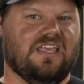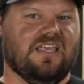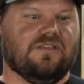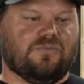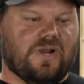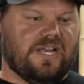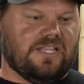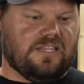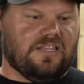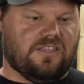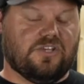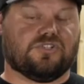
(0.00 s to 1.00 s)
right,
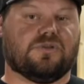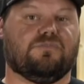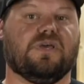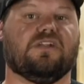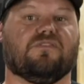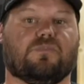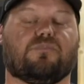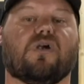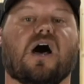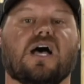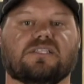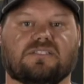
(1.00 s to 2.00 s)
there's a bit of a
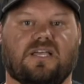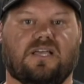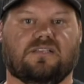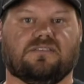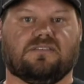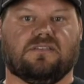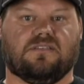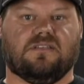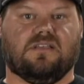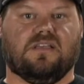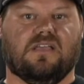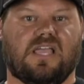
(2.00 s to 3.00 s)
process,
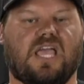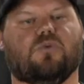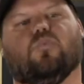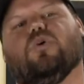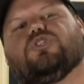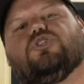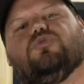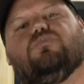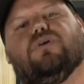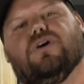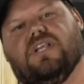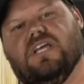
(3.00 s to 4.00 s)
and what you
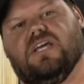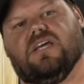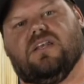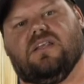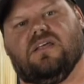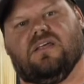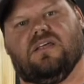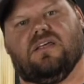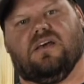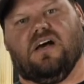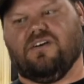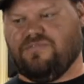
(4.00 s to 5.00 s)
put in
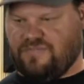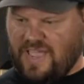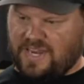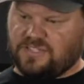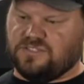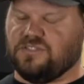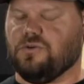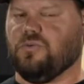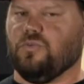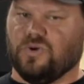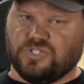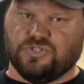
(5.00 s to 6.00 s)
affects
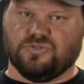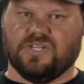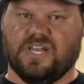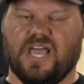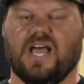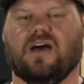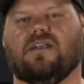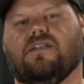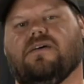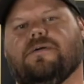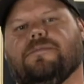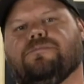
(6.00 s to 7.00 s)
what you get out.
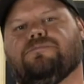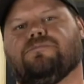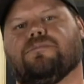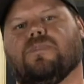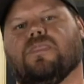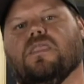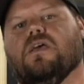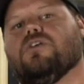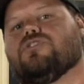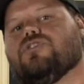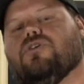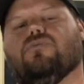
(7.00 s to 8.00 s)

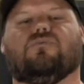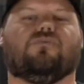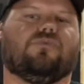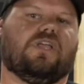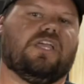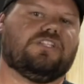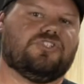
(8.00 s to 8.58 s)
So in